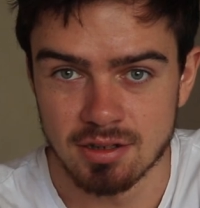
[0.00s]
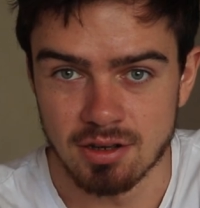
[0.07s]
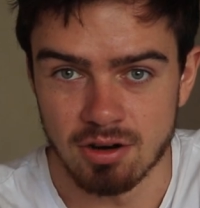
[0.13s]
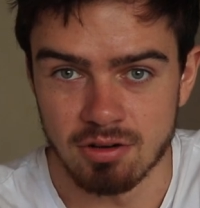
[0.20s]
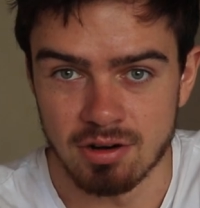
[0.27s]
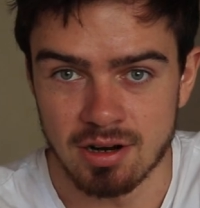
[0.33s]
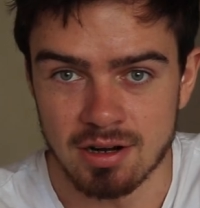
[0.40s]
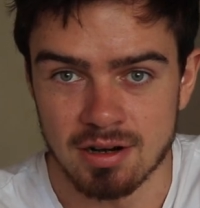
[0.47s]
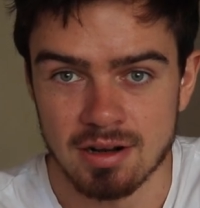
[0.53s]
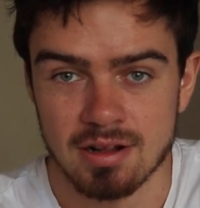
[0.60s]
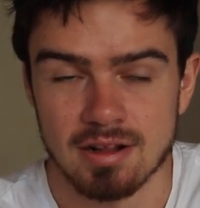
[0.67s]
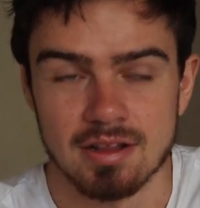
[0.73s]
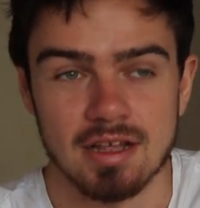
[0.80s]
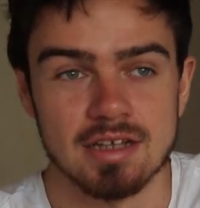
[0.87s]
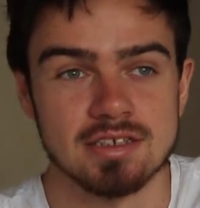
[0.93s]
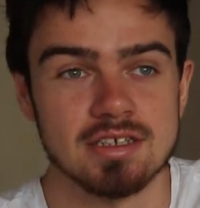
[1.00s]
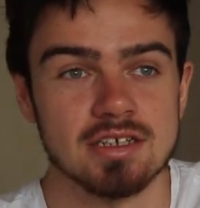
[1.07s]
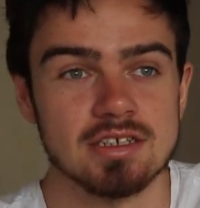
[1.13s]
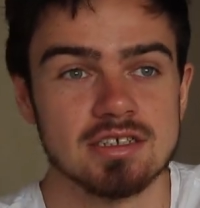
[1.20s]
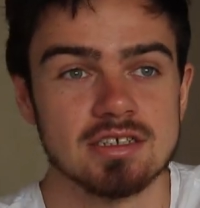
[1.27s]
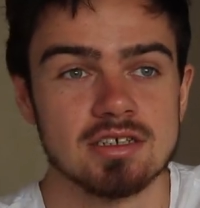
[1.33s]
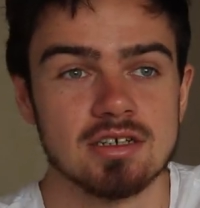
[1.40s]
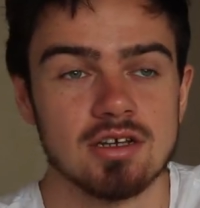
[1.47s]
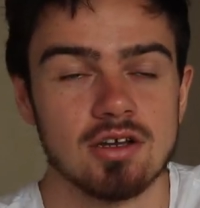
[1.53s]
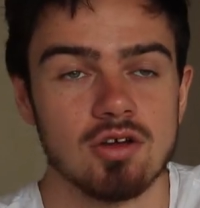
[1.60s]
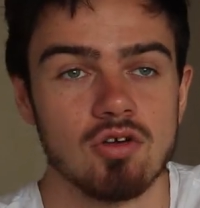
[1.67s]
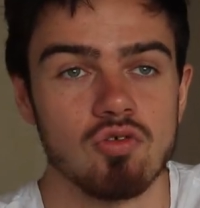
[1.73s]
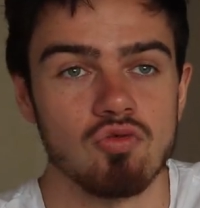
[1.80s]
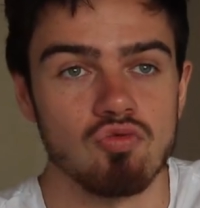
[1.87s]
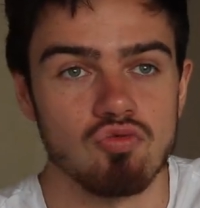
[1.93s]
All right. This is
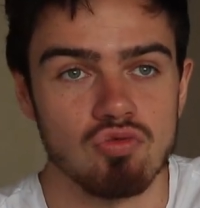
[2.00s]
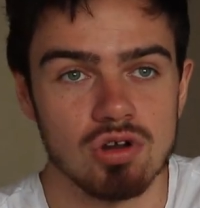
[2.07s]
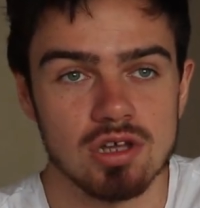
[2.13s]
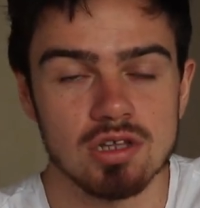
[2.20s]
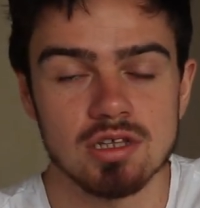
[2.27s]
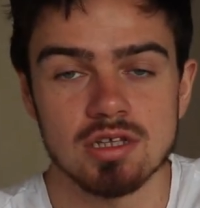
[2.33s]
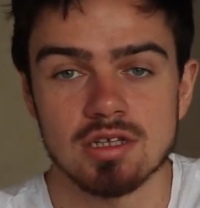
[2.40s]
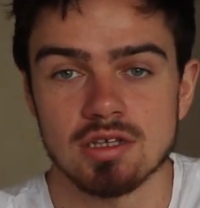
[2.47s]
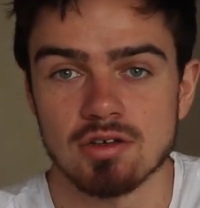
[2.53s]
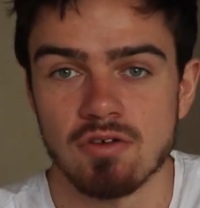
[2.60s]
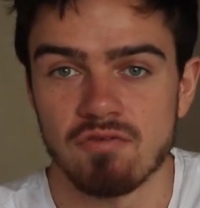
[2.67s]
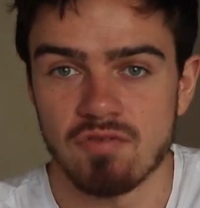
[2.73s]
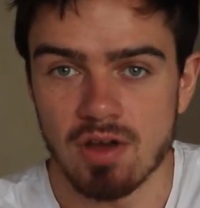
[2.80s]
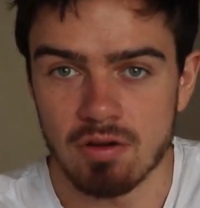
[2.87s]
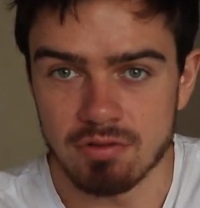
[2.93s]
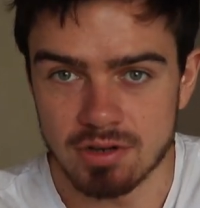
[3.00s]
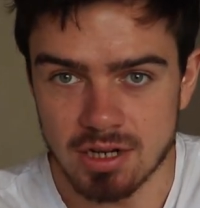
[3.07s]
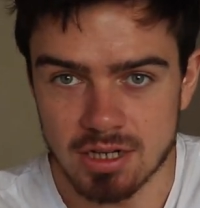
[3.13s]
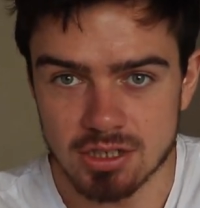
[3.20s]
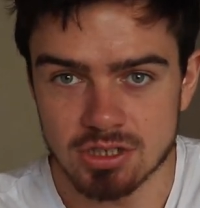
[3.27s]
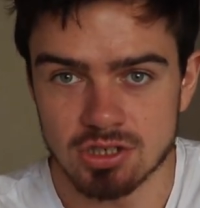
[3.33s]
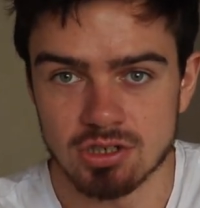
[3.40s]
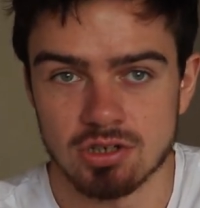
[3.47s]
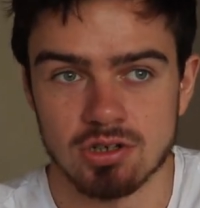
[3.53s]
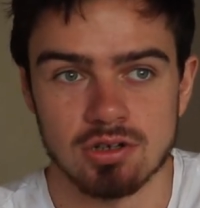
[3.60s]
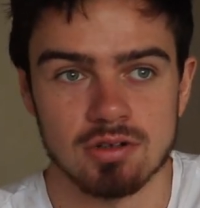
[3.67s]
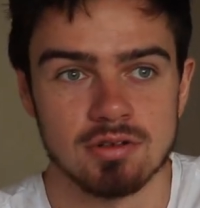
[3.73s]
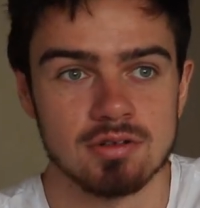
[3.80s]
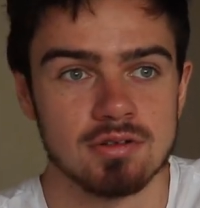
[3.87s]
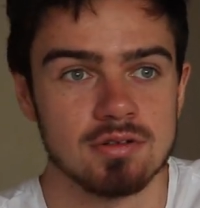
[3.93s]
really
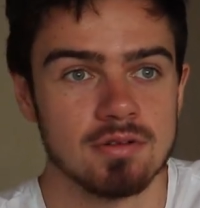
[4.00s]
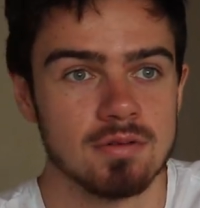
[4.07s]
foundational,